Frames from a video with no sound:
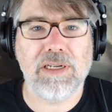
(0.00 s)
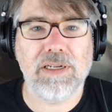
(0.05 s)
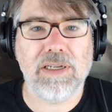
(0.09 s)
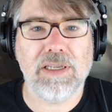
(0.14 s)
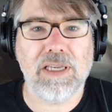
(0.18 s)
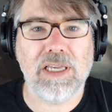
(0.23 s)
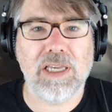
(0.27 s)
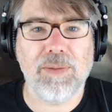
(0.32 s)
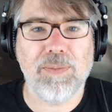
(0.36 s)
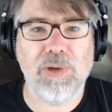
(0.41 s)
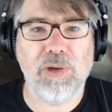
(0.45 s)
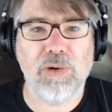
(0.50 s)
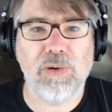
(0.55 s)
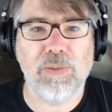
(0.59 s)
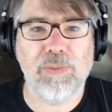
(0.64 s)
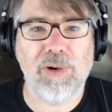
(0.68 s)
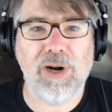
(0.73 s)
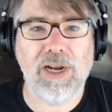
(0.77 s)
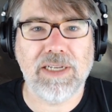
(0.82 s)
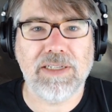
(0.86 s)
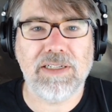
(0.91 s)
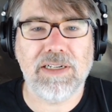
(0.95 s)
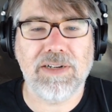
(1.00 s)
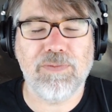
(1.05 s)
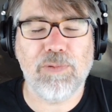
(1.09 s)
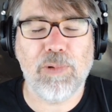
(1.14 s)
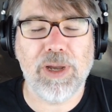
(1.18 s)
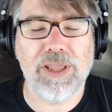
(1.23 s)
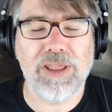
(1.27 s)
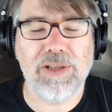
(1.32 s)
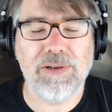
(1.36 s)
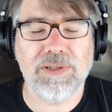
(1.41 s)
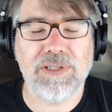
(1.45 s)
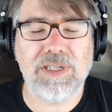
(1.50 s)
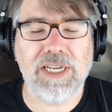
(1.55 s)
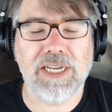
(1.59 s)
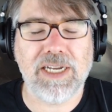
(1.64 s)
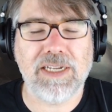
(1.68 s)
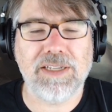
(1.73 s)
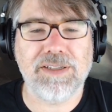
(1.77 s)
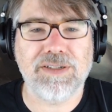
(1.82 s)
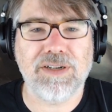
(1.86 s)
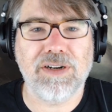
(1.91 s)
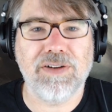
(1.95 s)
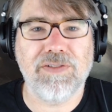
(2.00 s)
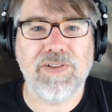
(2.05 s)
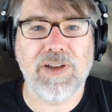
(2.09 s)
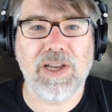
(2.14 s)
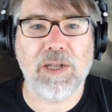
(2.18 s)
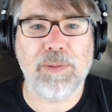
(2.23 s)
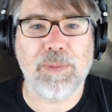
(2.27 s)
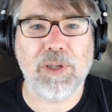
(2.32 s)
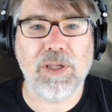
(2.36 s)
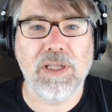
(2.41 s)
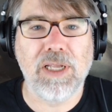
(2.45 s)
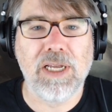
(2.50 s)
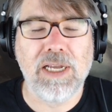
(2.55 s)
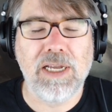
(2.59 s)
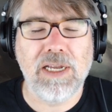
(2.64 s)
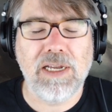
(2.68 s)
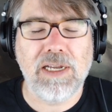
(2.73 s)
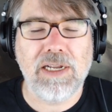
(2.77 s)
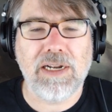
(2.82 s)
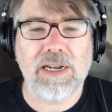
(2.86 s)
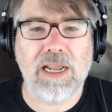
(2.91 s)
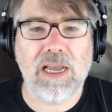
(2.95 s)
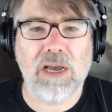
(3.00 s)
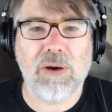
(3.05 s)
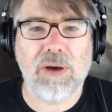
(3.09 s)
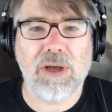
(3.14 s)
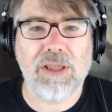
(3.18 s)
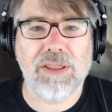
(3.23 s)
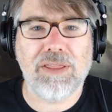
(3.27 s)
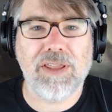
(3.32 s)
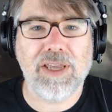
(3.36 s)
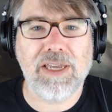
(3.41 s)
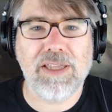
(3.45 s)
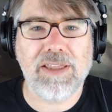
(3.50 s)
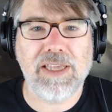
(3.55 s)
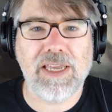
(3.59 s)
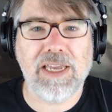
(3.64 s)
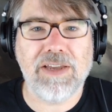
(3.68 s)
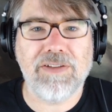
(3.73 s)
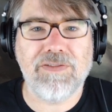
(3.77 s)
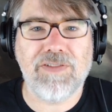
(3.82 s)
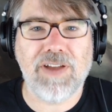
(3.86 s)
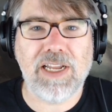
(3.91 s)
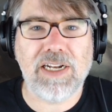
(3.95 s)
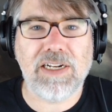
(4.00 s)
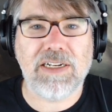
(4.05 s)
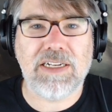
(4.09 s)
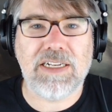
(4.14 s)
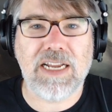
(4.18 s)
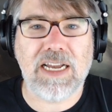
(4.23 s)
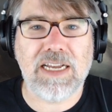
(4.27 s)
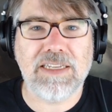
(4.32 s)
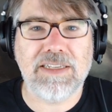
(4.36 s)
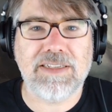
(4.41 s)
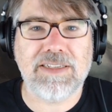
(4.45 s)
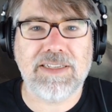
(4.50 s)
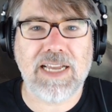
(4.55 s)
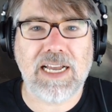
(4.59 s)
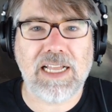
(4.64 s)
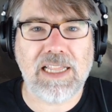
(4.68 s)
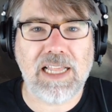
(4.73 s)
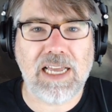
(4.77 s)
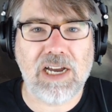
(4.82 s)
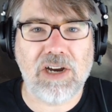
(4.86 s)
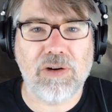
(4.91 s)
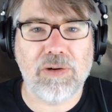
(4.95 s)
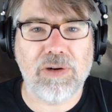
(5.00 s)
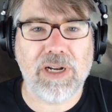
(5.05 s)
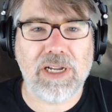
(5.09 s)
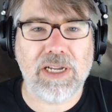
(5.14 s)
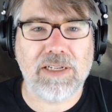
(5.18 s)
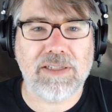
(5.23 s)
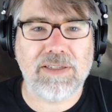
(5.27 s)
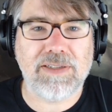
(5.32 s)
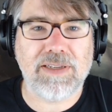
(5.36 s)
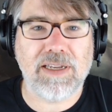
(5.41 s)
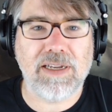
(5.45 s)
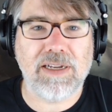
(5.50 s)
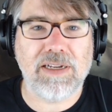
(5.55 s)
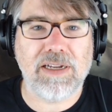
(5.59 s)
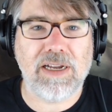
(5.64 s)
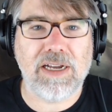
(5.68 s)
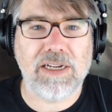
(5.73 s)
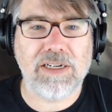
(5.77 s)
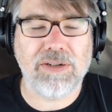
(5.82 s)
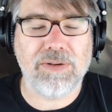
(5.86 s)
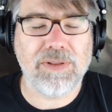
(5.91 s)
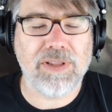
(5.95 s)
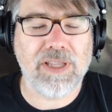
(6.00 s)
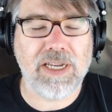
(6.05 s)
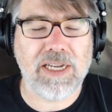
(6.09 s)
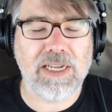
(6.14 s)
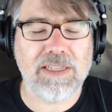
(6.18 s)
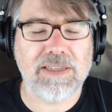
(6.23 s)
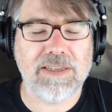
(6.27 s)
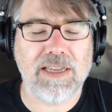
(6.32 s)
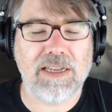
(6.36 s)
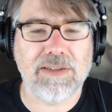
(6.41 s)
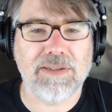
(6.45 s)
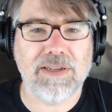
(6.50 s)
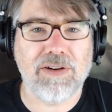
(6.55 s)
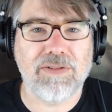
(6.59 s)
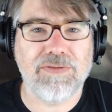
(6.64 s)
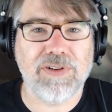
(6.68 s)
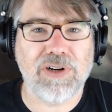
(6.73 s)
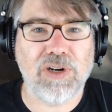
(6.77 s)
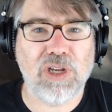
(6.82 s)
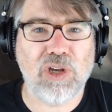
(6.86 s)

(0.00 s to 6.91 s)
keep you abreast of when those tickets are available. Now, I think the event does sell out. It's I don't think it sells out very